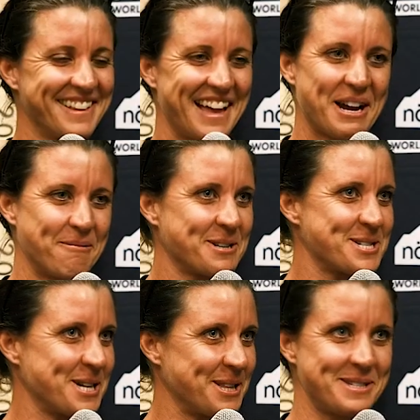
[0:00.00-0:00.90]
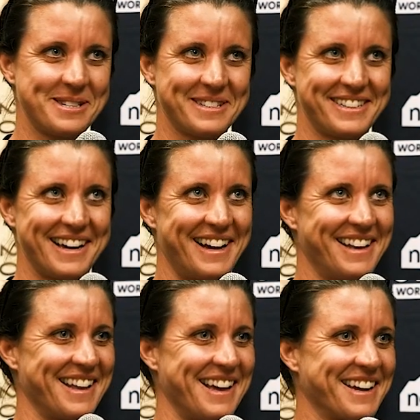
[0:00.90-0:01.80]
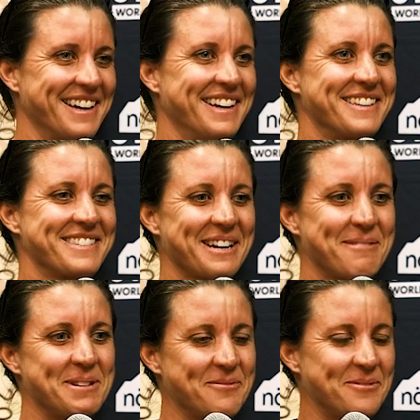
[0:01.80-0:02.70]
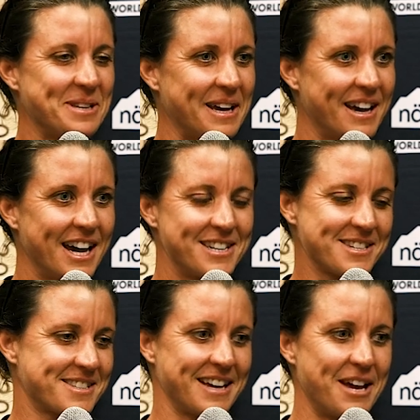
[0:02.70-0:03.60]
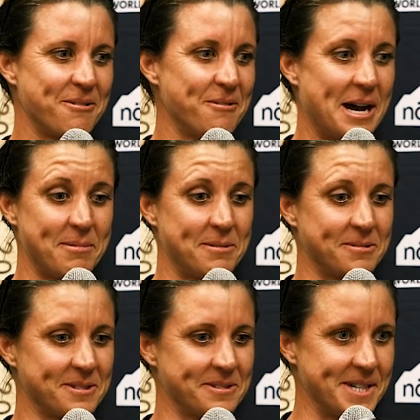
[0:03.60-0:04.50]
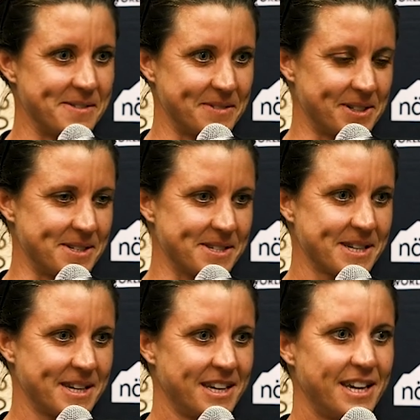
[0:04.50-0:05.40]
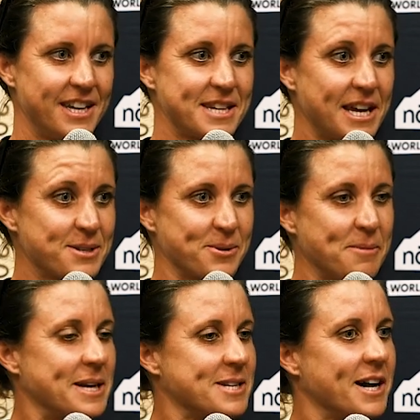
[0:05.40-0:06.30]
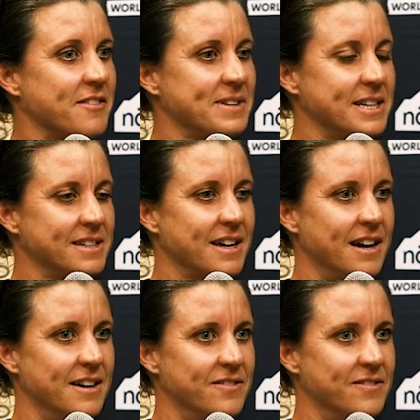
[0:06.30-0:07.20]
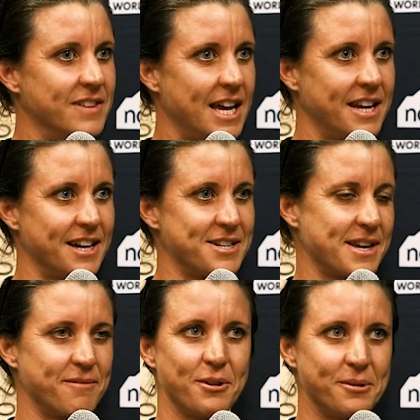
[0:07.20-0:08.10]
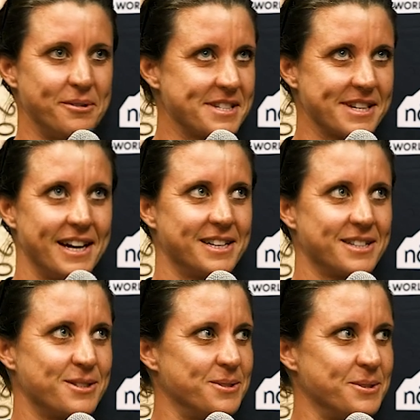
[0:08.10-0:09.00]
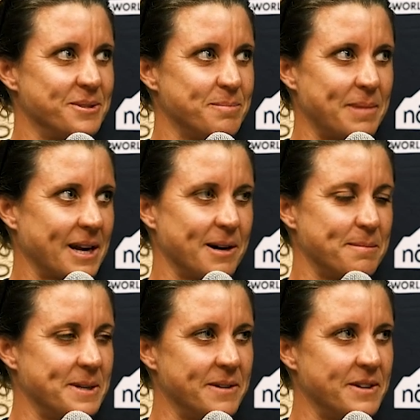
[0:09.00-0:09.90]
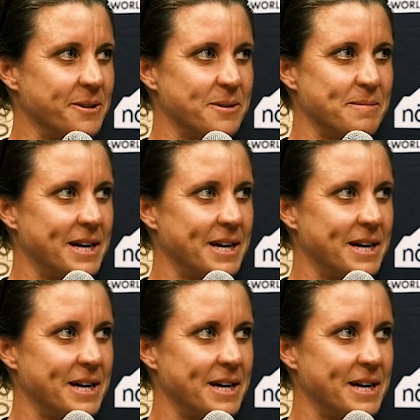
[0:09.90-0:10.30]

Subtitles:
I want to shut the season down. Like it's like I'm done for the year. I don't know how people do it because it takes so much out of me, and I just have no desire to do back up another 100-miler.